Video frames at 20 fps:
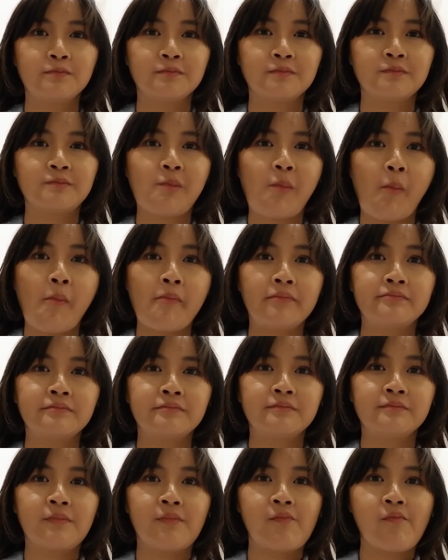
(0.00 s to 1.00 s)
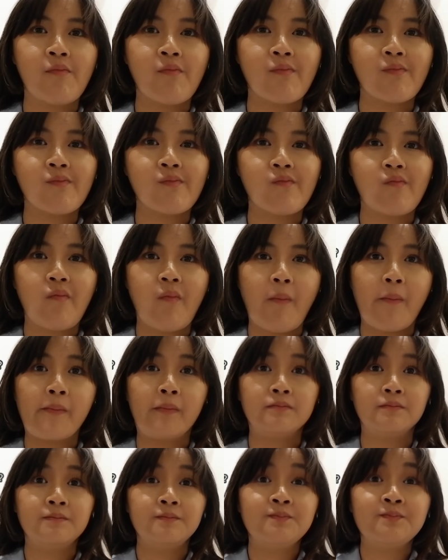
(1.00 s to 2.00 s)
How many have you been
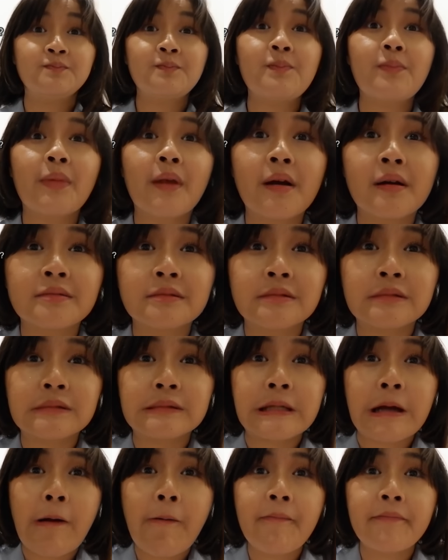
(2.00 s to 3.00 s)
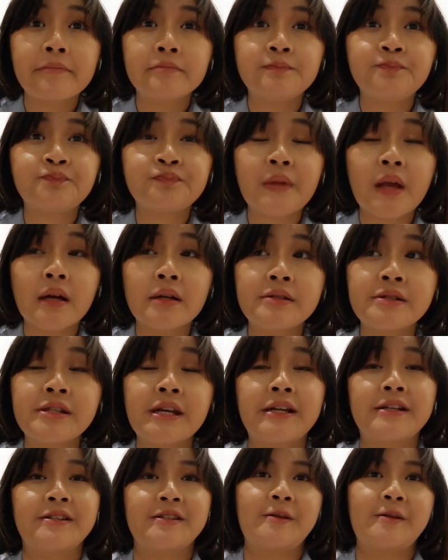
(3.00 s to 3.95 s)
to? Seven?